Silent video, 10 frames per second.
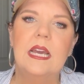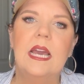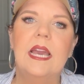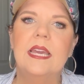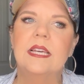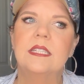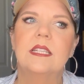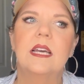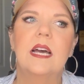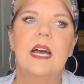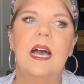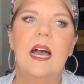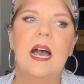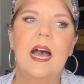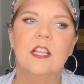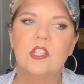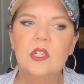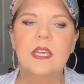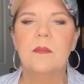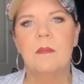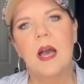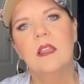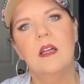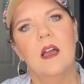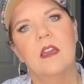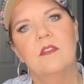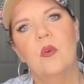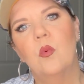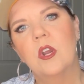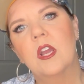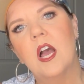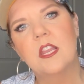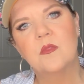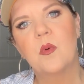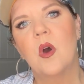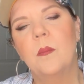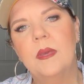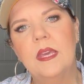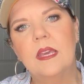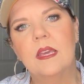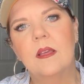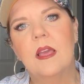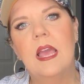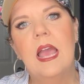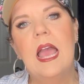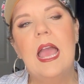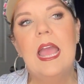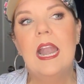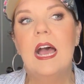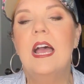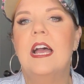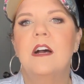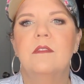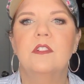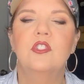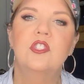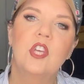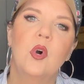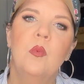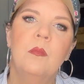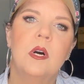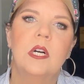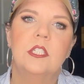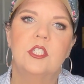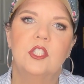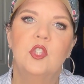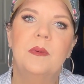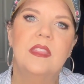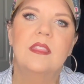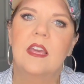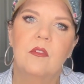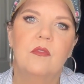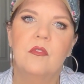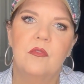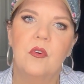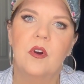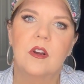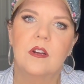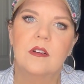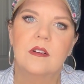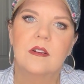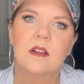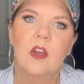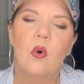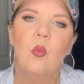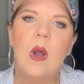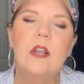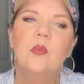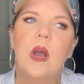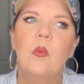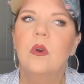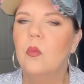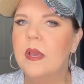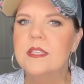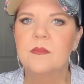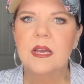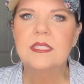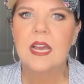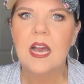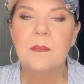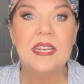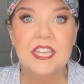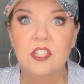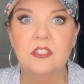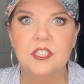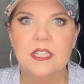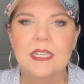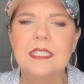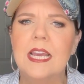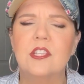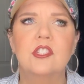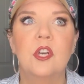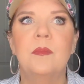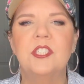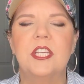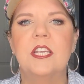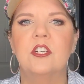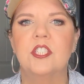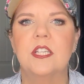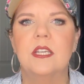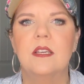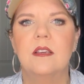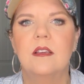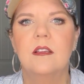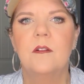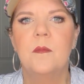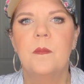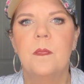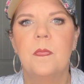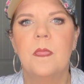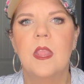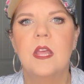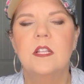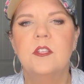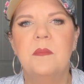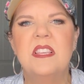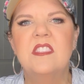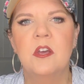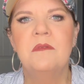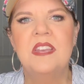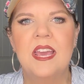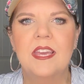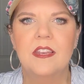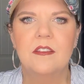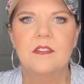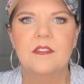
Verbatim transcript: And I look at my life and where God has brought me, and I have so much to be thankful for. Why do I want to waste my time and energy? It takes so much energy to be so negative.